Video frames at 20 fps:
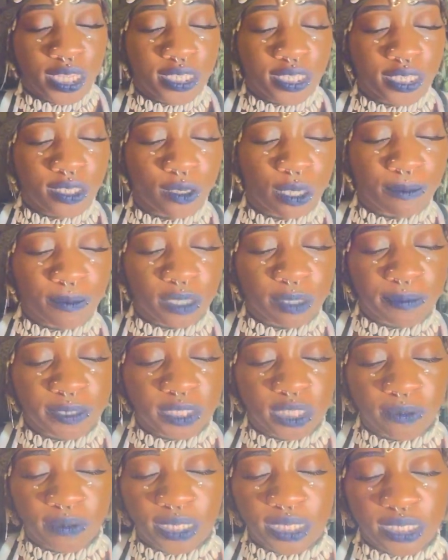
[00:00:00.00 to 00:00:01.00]
So I'm going to
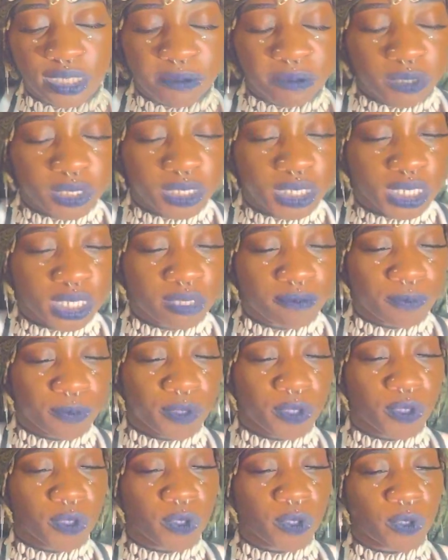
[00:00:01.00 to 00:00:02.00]
be doing a double check-in for
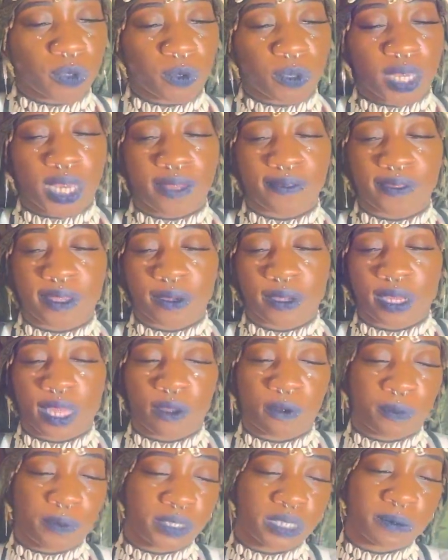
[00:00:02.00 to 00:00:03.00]
you and then
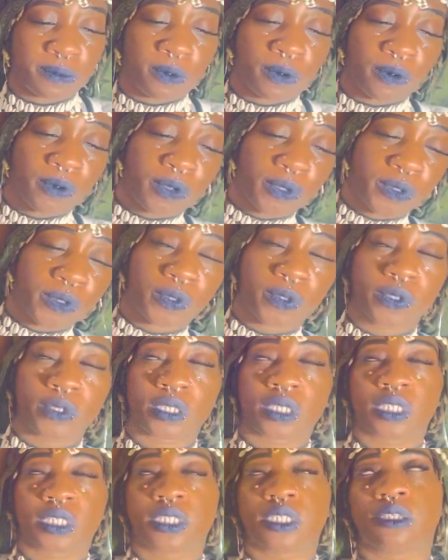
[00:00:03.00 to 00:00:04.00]
I'll pull some
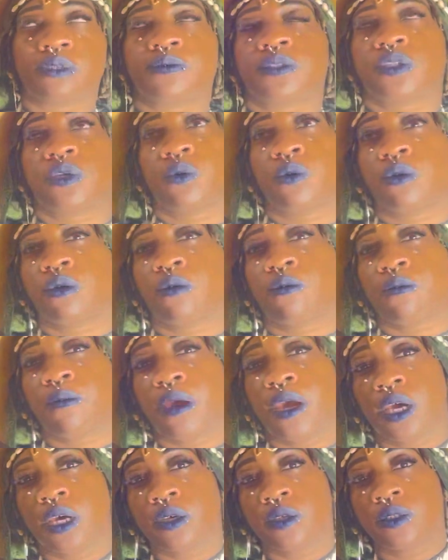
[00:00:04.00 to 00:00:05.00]
oracles to see what's going
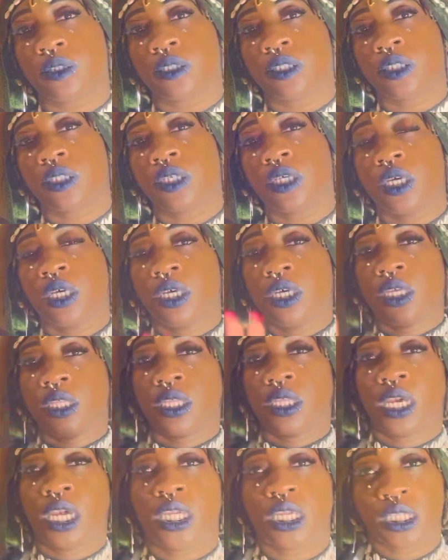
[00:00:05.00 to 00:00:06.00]
around
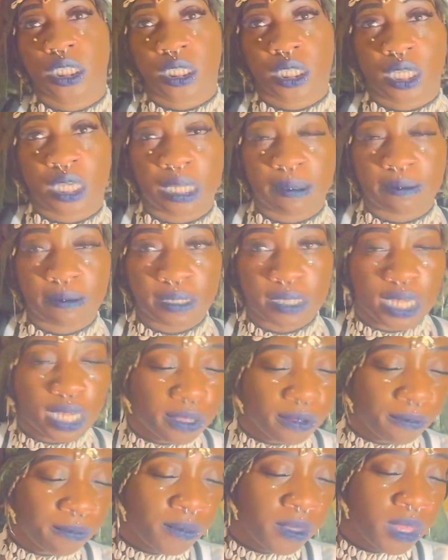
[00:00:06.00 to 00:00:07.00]
the energy that comes
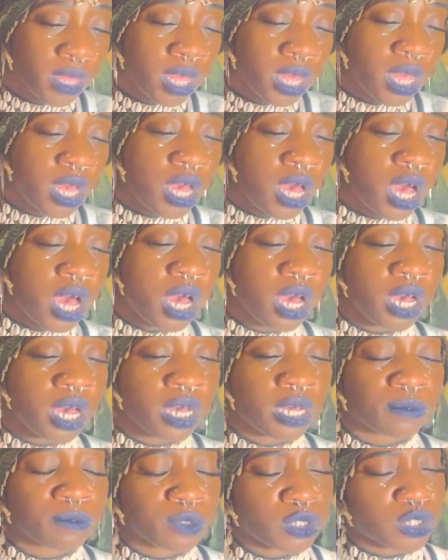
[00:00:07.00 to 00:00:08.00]
out.
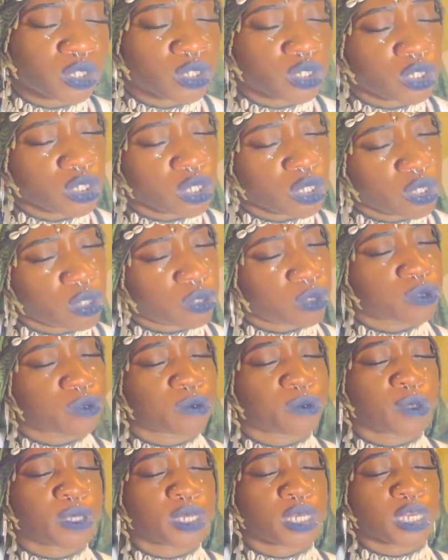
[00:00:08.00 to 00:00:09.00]
Um,
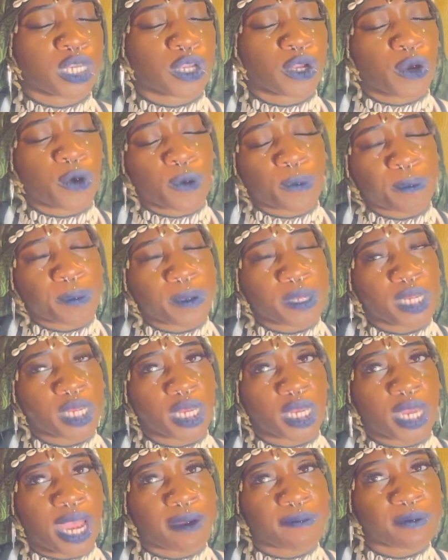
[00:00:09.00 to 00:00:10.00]
so your
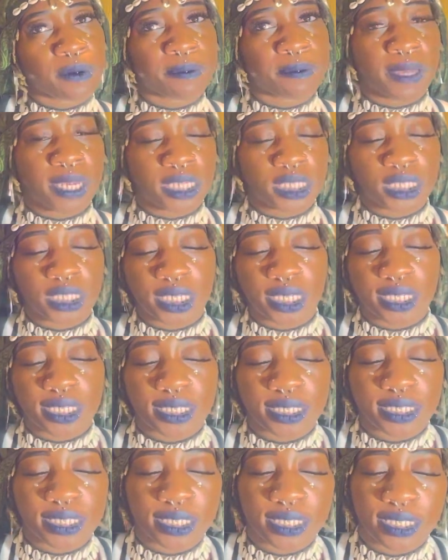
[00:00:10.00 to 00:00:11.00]
opening affirmation
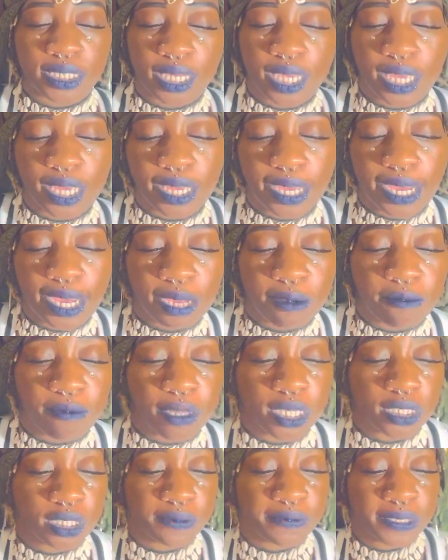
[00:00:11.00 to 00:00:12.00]
is, today I'm
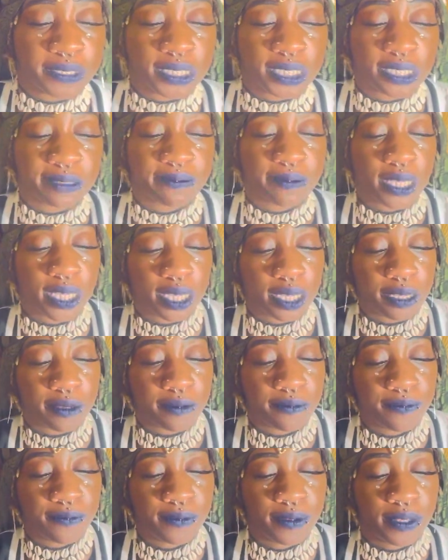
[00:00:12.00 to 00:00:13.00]
ready to receive love.